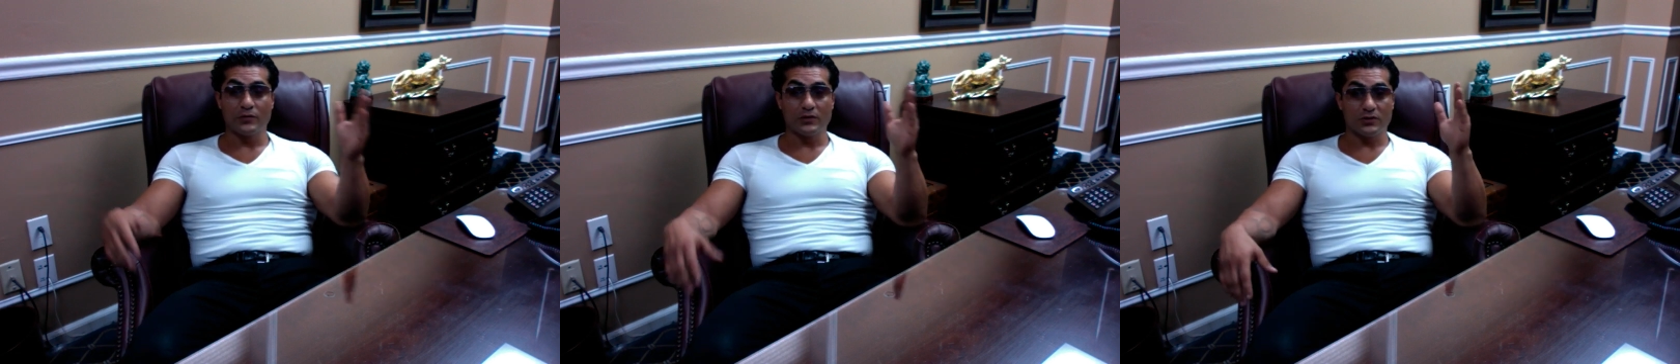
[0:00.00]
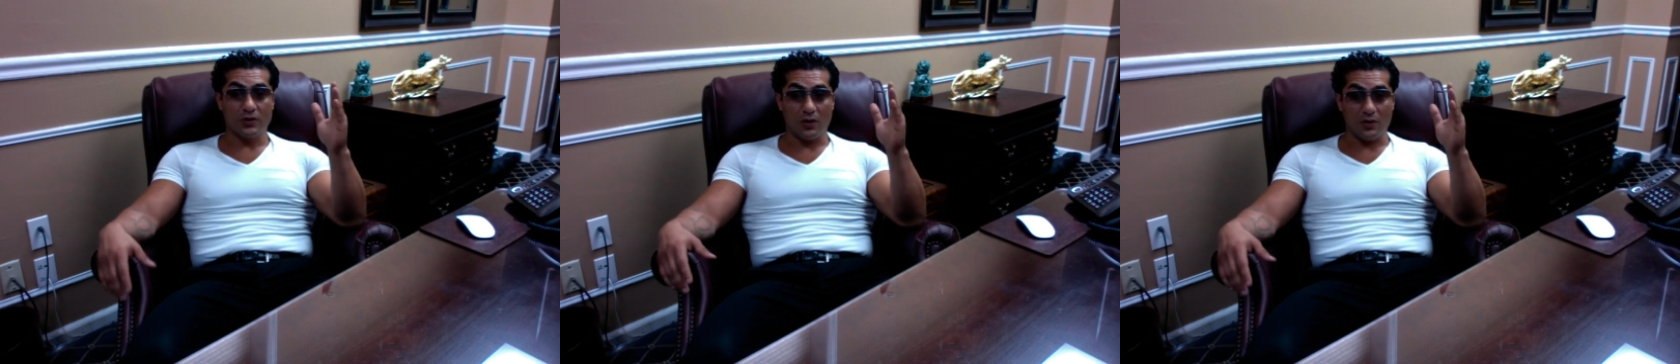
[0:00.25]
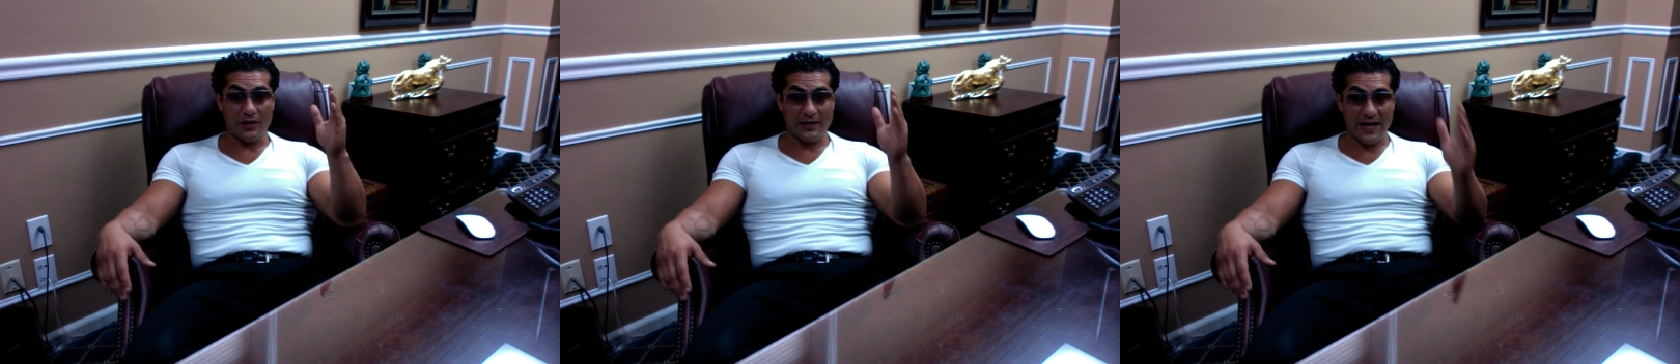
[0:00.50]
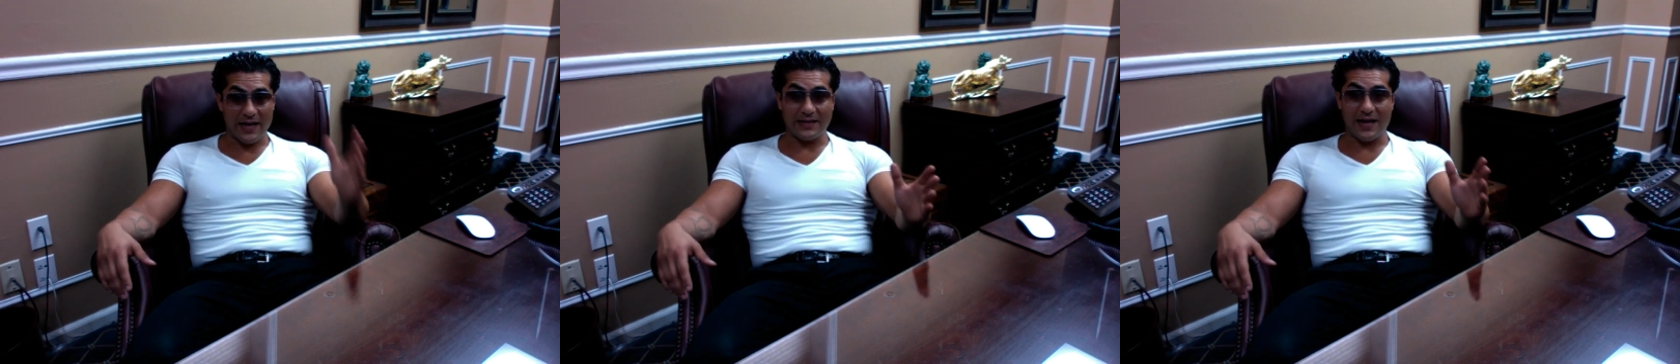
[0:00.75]
So,
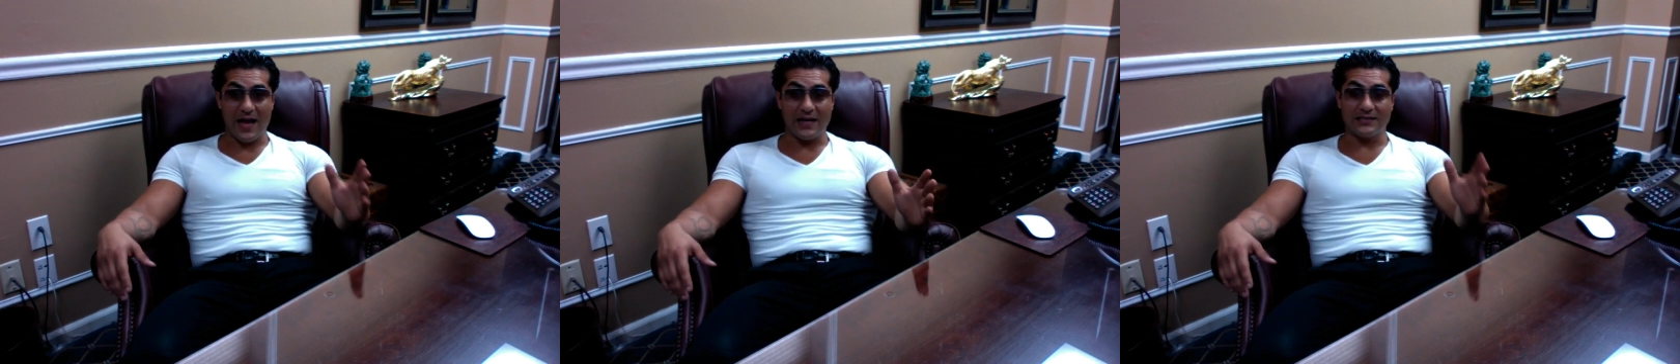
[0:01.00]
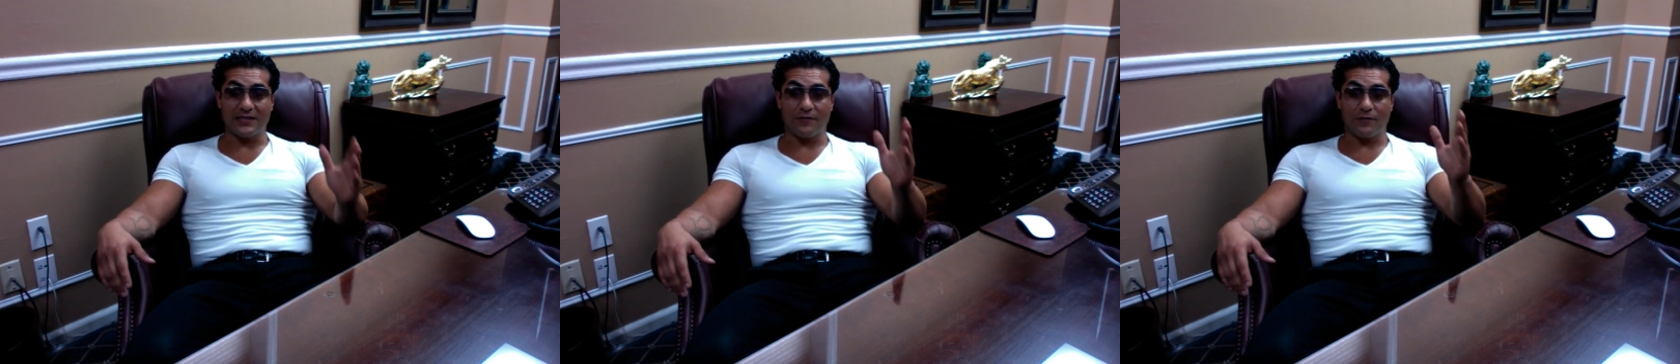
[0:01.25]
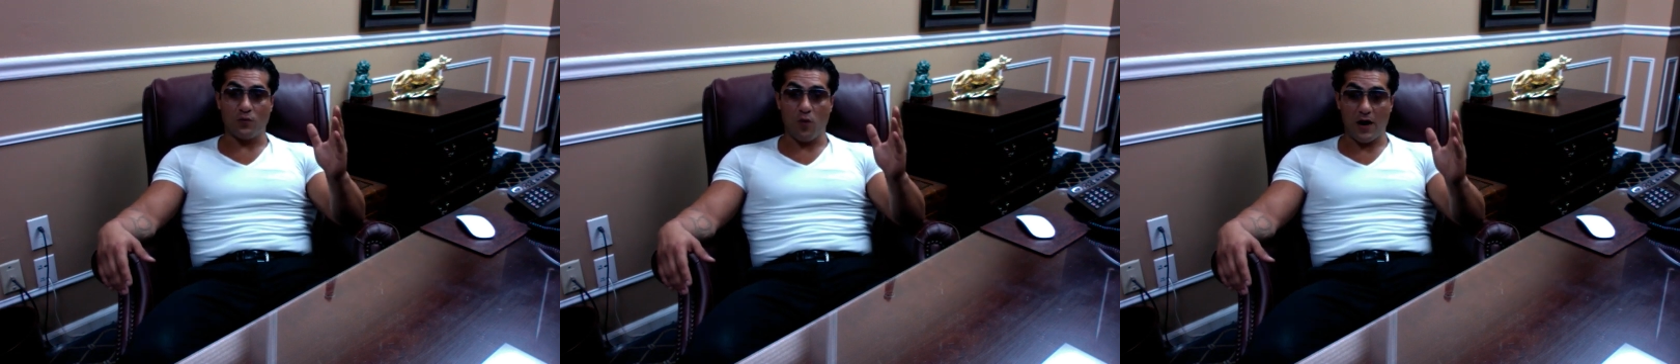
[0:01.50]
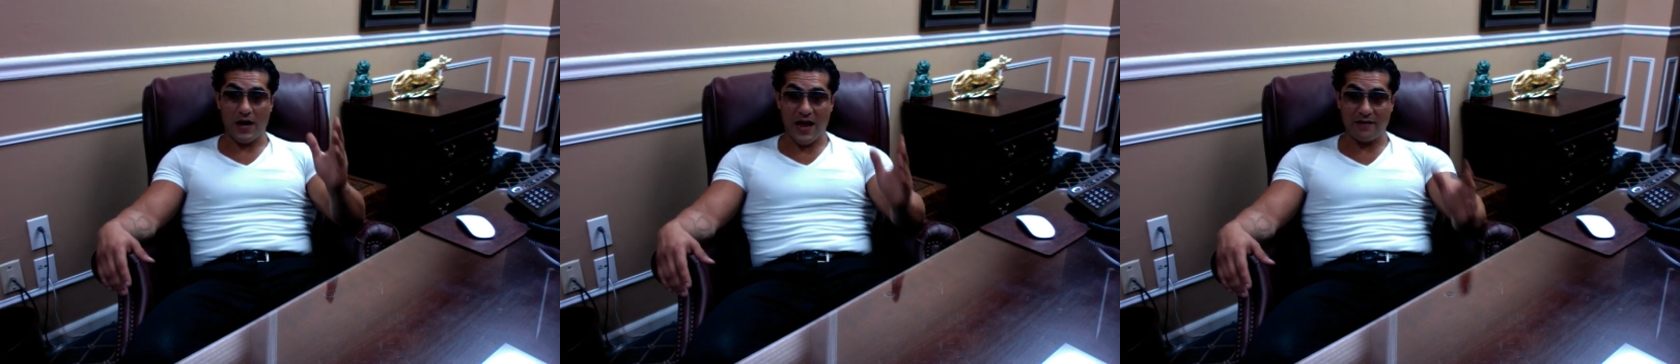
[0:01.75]
again, guys, if you
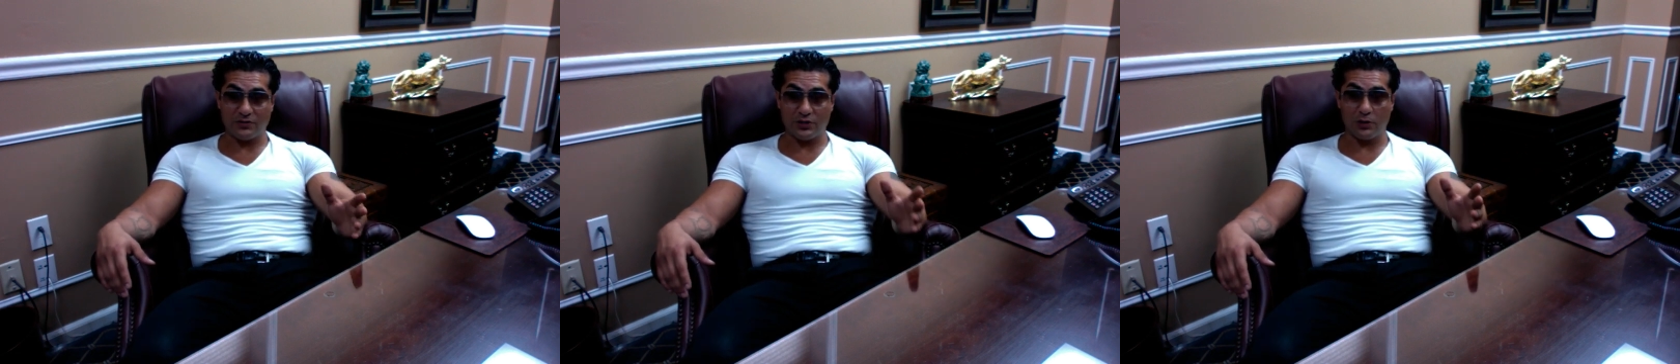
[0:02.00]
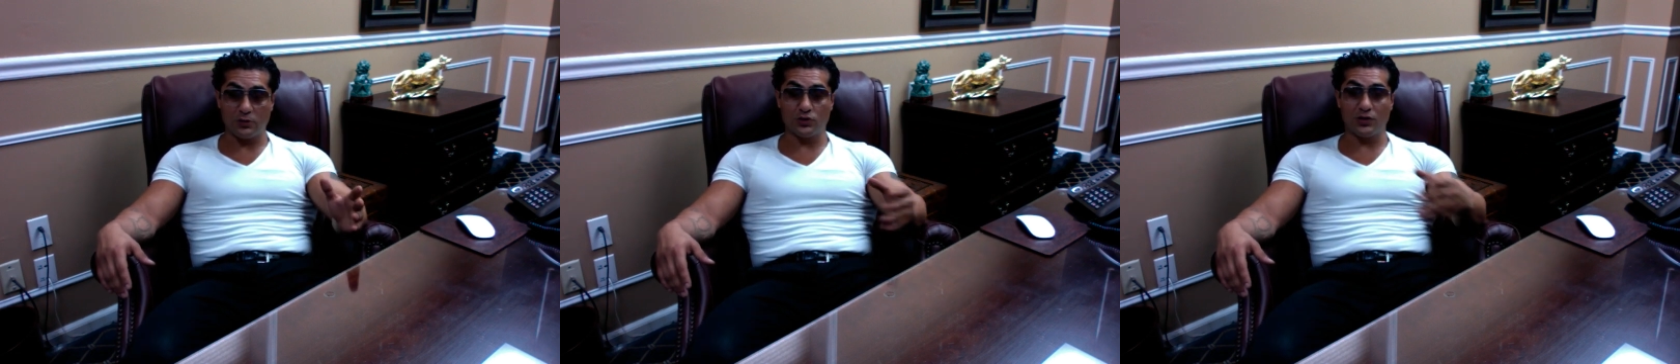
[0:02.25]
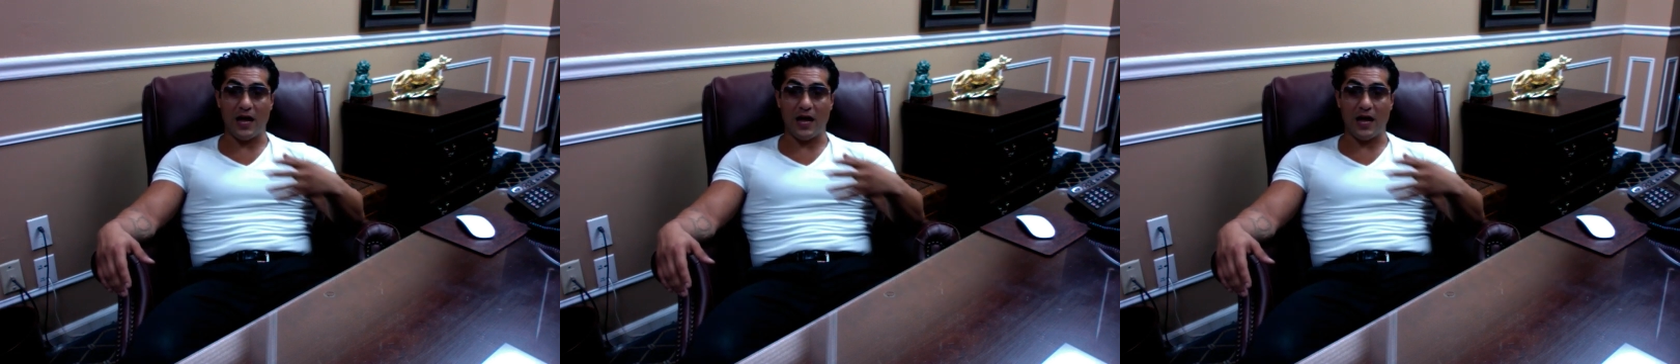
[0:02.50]
want to have children,